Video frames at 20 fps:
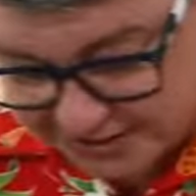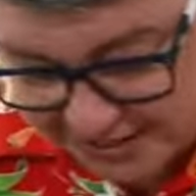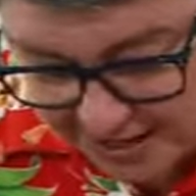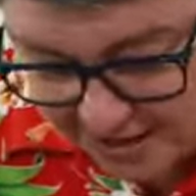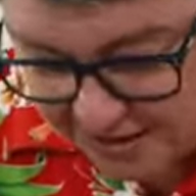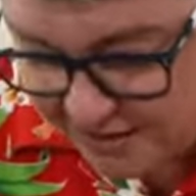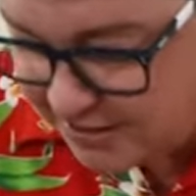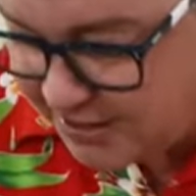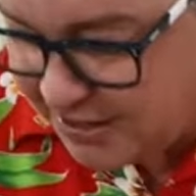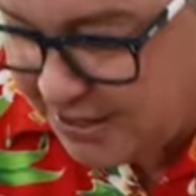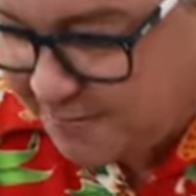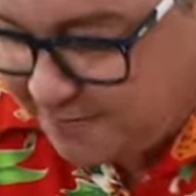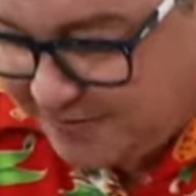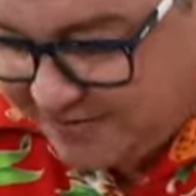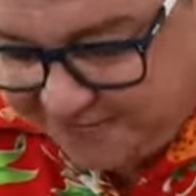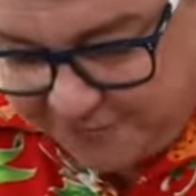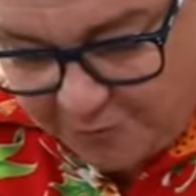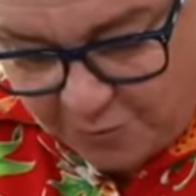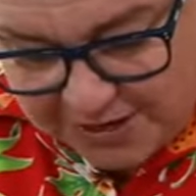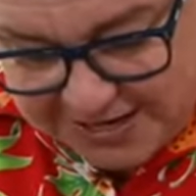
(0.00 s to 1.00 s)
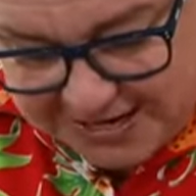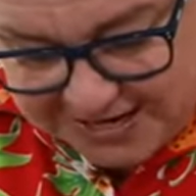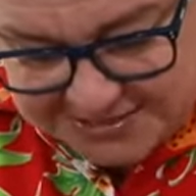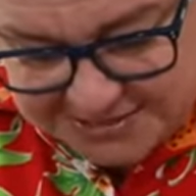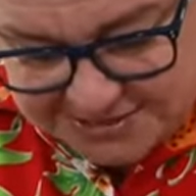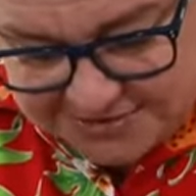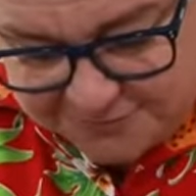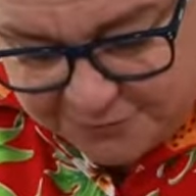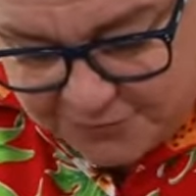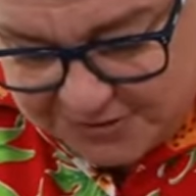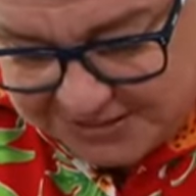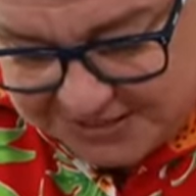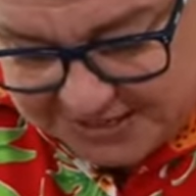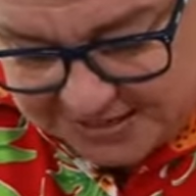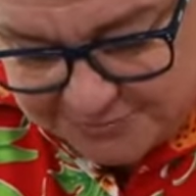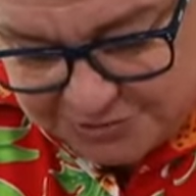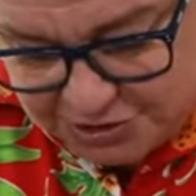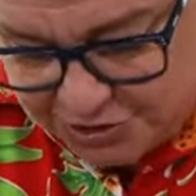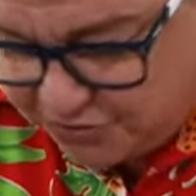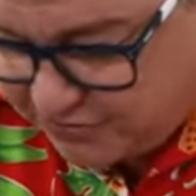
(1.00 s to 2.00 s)
Now, before a gust of wind
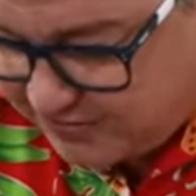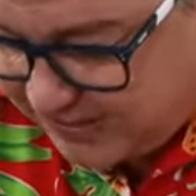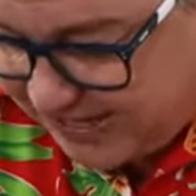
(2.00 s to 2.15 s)
comes through the